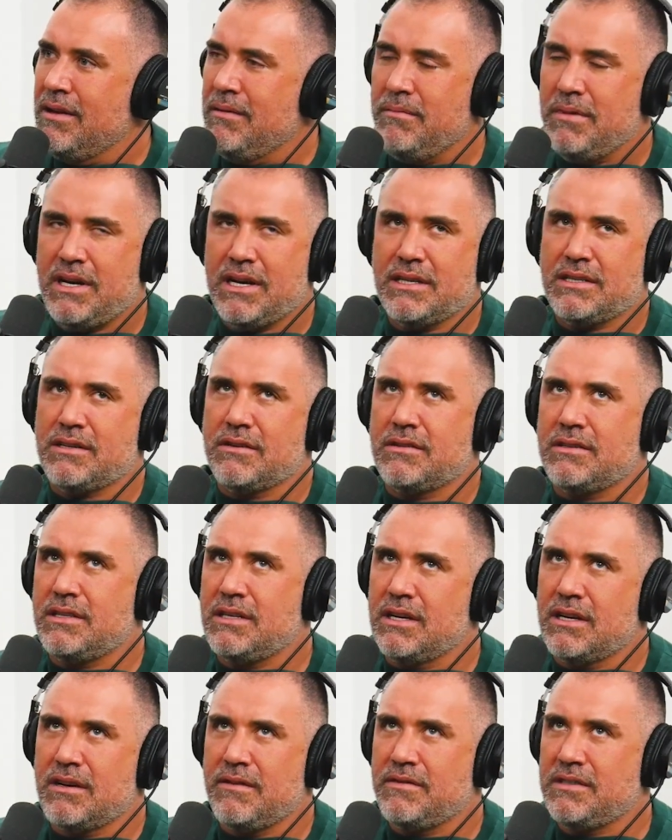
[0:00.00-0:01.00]
because they're
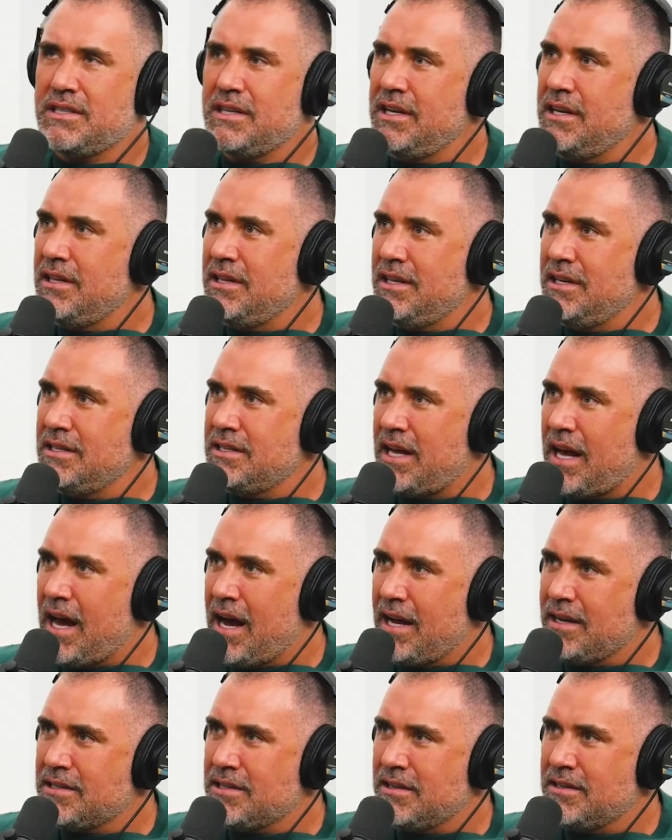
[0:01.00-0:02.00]
sick of seeing these
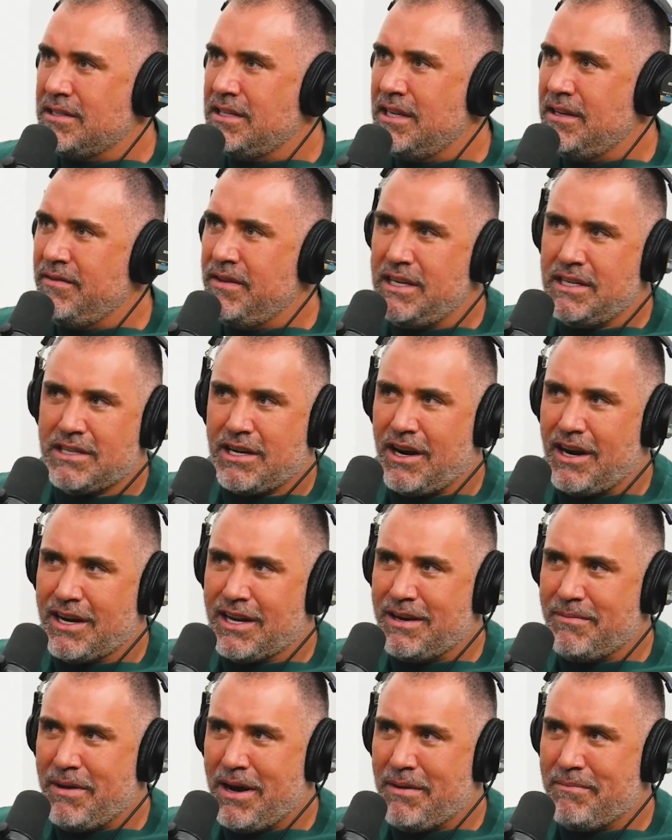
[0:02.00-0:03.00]
ads on T V
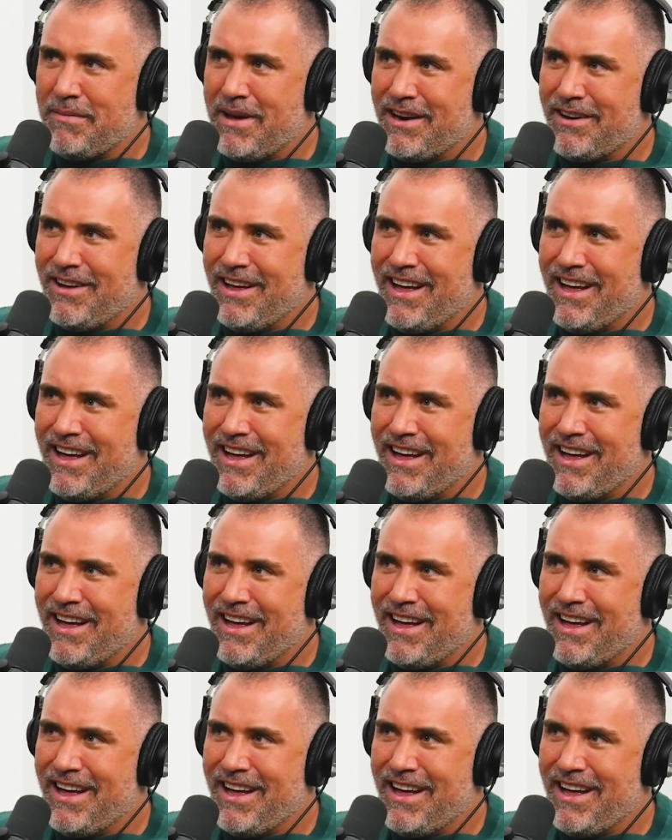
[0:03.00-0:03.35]
talking about mental